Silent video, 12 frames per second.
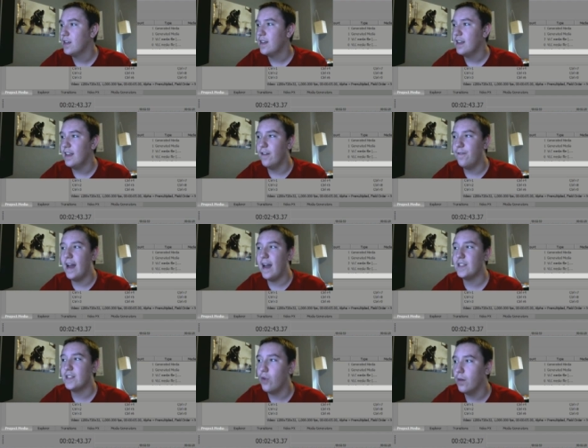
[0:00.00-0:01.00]
it'll
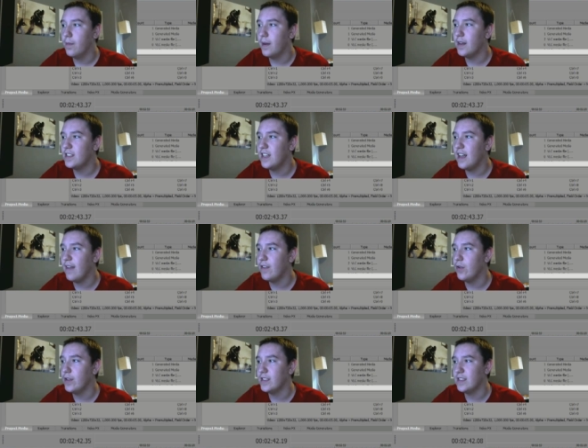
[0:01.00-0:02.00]
fast forward, but it'll still have the
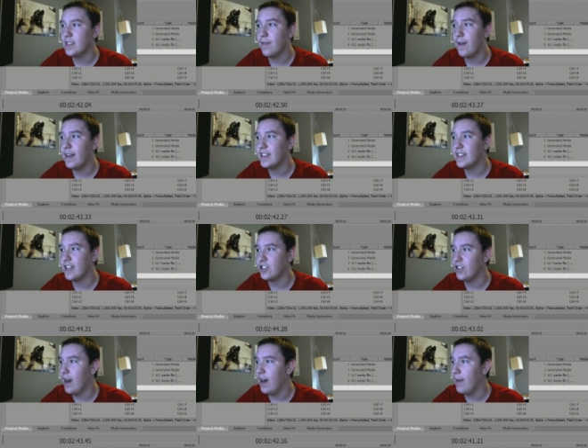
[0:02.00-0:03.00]
noise and stuff. I like to
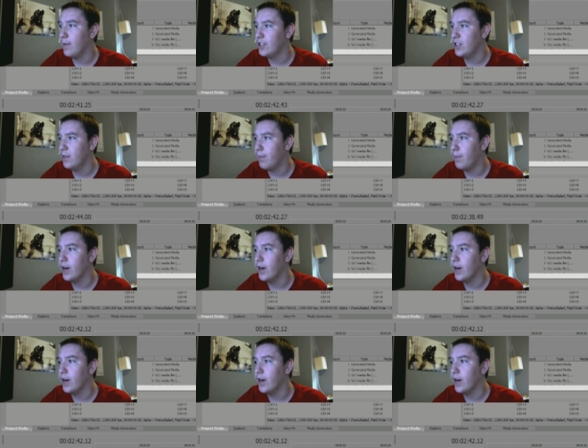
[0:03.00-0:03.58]
actually grab onto the bar